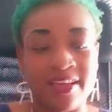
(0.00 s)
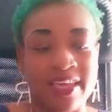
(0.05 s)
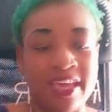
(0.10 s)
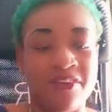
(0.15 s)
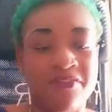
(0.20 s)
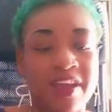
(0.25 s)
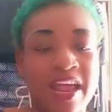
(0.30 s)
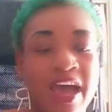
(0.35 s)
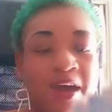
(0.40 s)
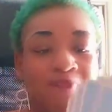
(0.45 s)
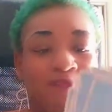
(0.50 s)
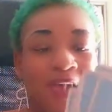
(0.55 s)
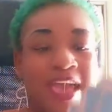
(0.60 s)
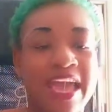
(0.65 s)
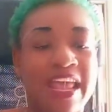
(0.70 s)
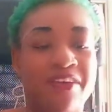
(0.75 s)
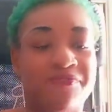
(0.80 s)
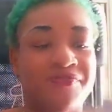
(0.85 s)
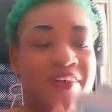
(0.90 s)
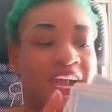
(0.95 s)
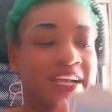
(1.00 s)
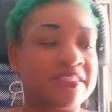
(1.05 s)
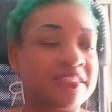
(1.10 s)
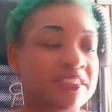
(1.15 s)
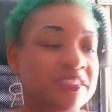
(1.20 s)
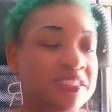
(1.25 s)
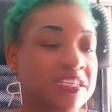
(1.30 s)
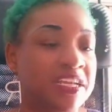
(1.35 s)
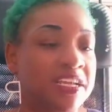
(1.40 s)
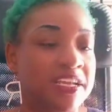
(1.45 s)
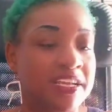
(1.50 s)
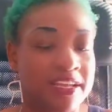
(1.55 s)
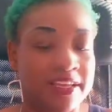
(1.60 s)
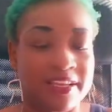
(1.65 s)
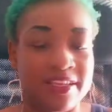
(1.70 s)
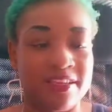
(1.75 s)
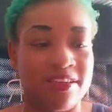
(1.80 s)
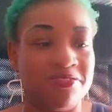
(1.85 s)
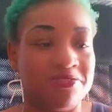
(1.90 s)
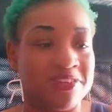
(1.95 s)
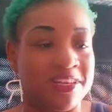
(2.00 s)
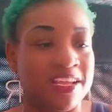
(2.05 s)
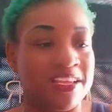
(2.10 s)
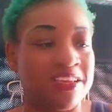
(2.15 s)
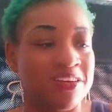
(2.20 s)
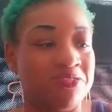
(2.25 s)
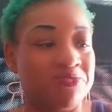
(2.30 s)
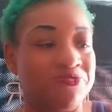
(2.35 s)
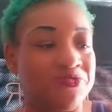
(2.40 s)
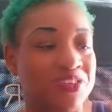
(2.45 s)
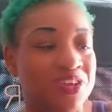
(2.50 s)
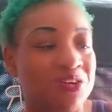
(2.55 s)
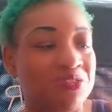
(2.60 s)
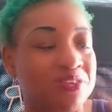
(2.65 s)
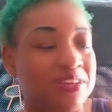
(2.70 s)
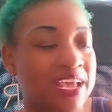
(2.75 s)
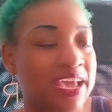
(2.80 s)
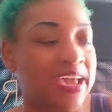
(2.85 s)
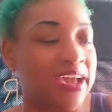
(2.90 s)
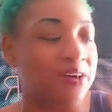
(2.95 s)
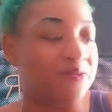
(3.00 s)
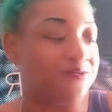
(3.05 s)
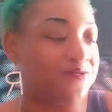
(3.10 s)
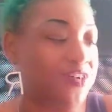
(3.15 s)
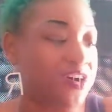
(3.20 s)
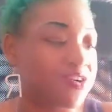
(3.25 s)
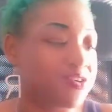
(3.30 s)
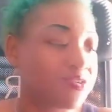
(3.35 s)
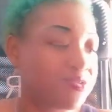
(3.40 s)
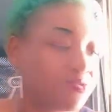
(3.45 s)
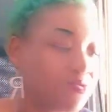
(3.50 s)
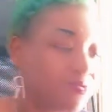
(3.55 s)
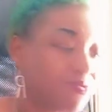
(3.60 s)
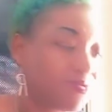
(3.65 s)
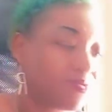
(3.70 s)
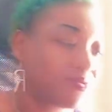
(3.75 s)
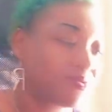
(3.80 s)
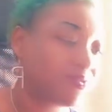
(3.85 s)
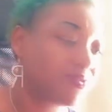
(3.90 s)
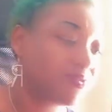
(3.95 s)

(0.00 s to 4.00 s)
Giving out bad advice and shit. You you damn fool.